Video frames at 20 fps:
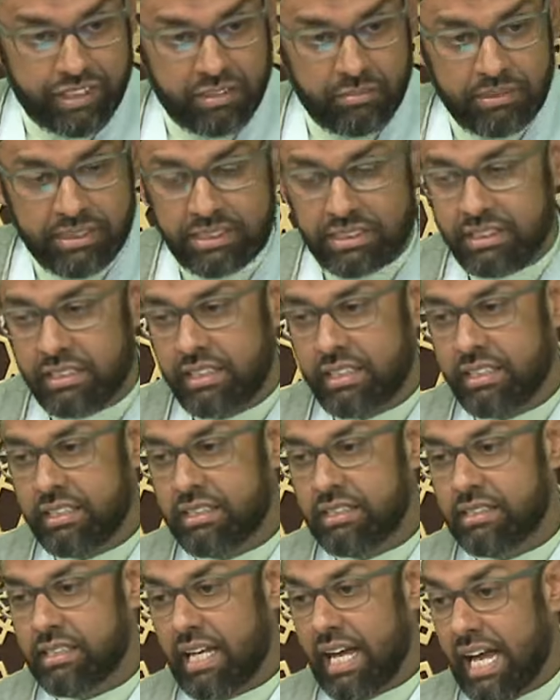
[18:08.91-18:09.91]
That means she
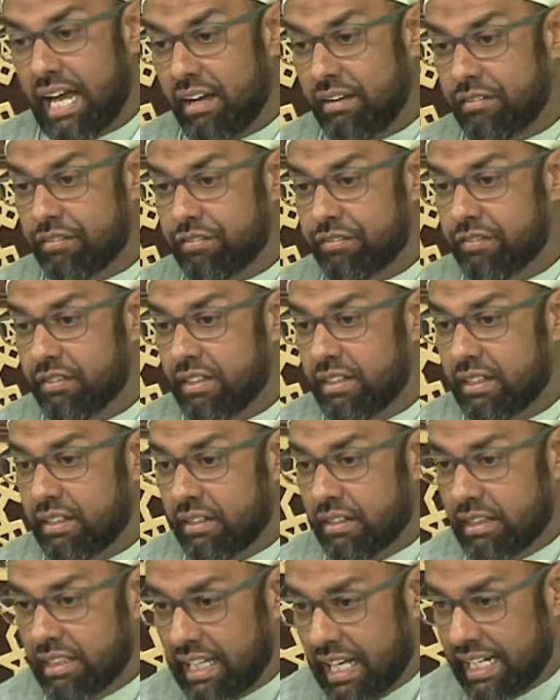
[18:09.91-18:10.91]
didn't have
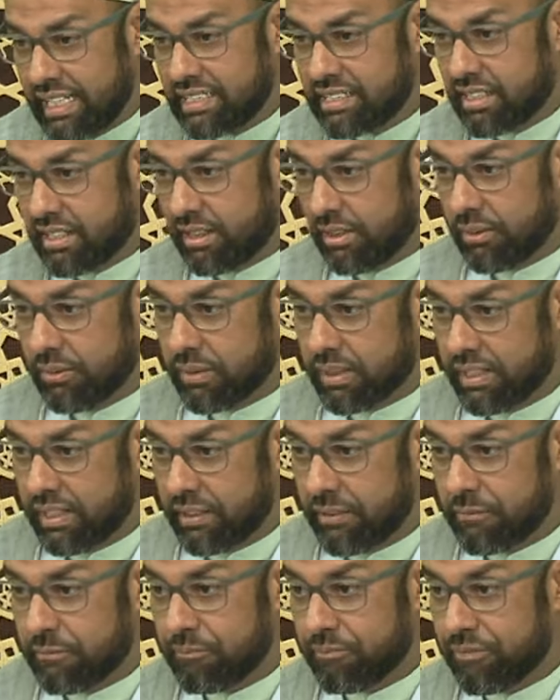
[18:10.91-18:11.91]
light
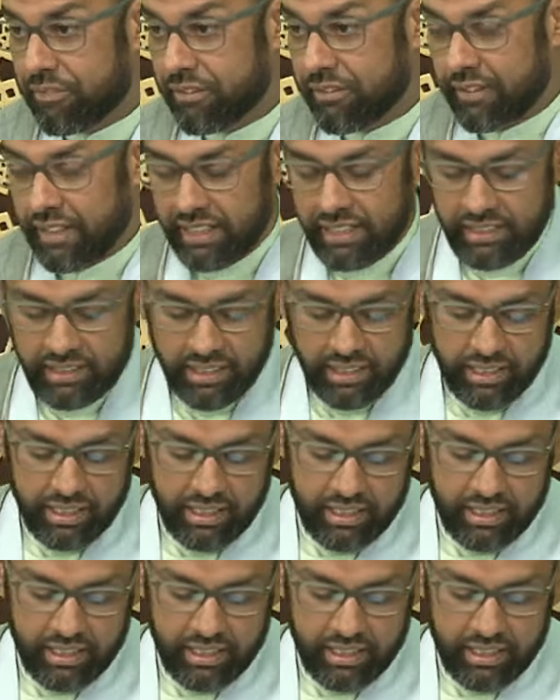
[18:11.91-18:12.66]
clothing, right?